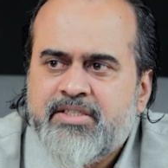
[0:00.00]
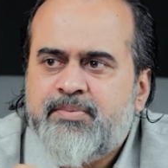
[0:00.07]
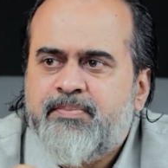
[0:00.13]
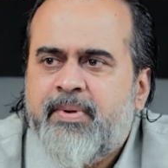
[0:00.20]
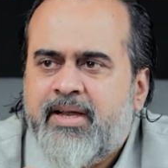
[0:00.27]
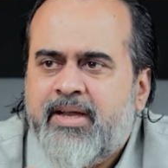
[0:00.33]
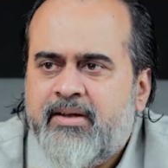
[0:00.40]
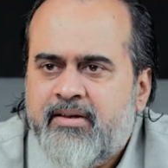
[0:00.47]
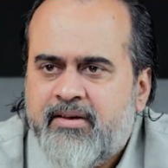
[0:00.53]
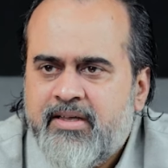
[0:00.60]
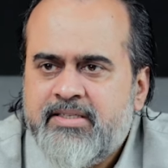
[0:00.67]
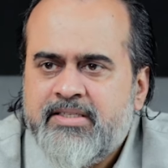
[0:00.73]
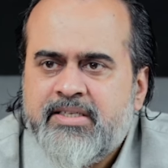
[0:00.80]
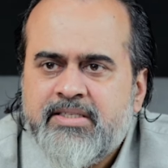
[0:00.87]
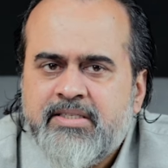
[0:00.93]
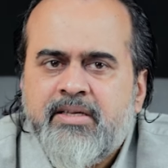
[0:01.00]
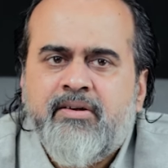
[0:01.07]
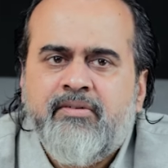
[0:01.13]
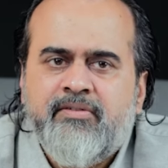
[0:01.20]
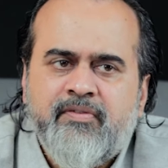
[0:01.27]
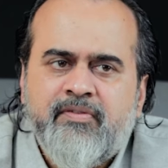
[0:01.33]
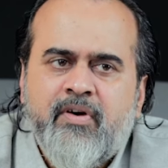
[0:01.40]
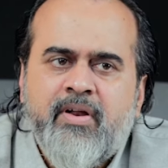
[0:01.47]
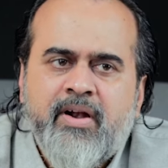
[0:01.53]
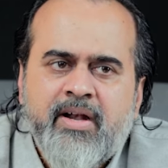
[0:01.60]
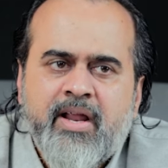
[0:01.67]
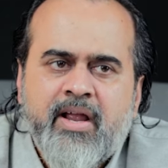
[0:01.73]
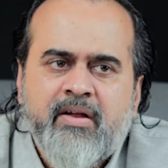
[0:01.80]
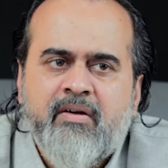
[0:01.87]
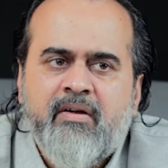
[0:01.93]
respect is reserved for
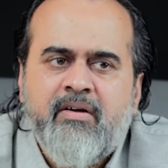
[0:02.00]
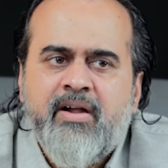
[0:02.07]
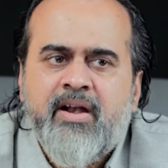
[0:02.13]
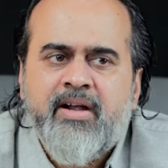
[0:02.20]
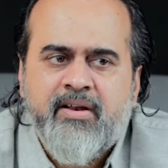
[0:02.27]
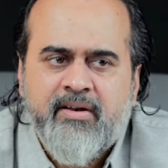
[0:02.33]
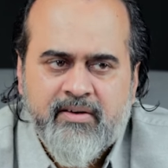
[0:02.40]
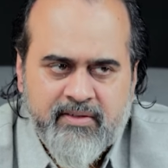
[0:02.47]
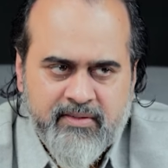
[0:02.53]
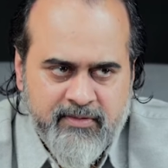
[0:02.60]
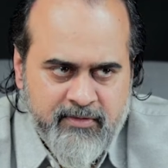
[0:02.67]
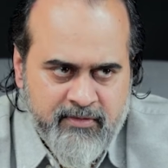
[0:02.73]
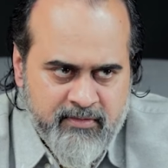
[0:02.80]
and accorded